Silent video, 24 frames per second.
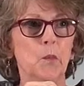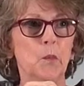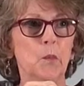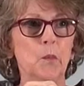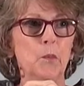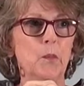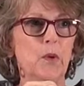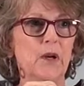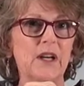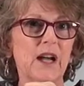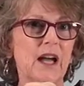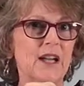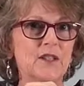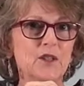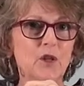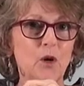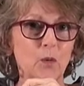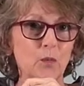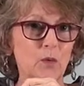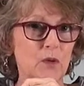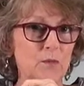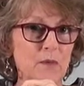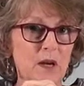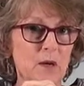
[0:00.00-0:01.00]
but I
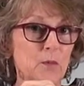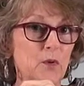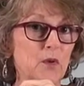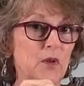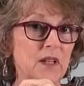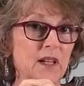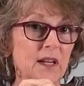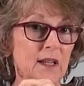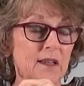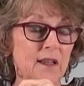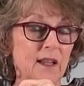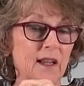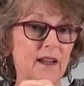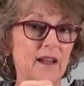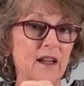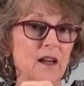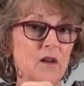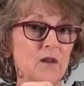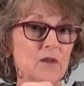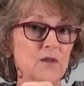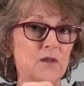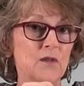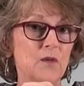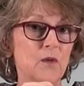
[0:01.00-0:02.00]
don't remember anything
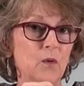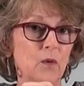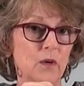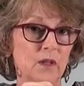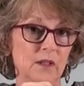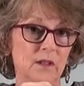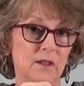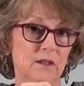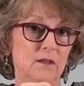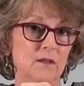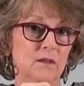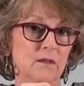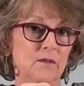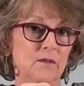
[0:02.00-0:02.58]
else going